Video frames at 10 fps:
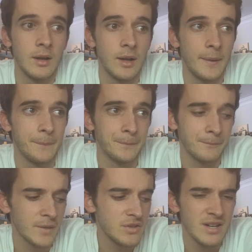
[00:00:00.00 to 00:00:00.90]

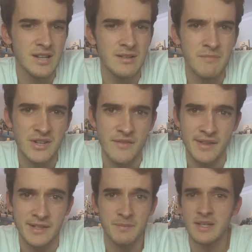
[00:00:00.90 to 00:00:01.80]
it's really a mixture of
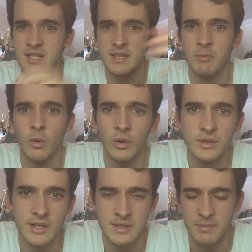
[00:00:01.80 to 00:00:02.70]
everything. It's been
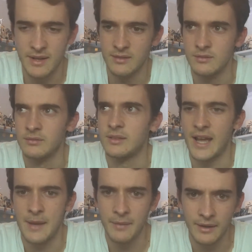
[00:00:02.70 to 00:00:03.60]
sports, it's been
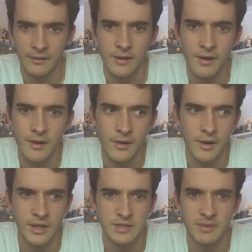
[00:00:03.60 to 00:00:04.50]
gaming,
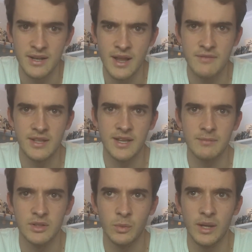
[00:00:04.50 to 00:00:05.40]
it's been everything in
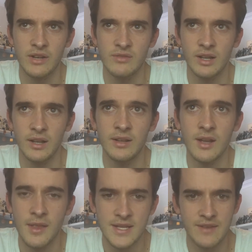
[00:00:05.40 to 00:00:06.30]
between, really.
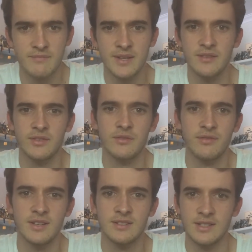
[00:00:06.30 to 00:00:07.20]
There's even been a few
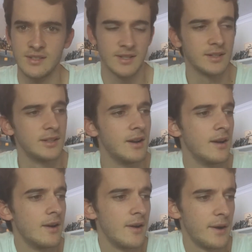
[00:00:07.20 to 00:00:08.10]
fitness things on here.
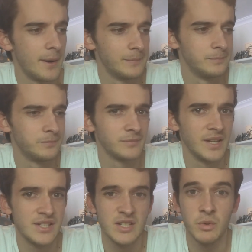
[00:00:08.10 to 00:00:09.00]

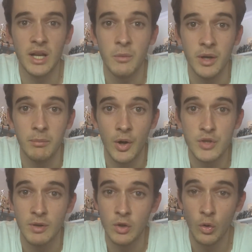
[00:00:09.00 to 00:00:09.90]
It's just what I want to
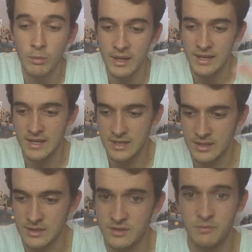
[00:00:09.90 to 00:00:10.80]
post, but normally it
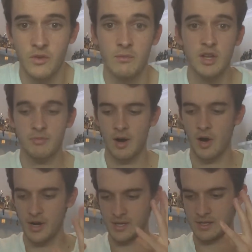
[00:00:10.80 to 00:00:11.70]
is, for the most
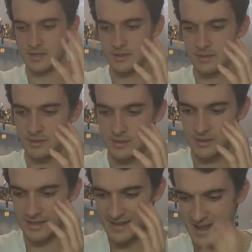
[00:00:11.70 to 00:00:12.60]
part, it
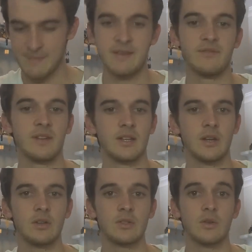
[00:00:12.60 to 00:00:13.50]
is gaming
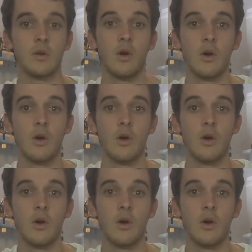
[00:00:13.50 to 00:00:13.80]
videos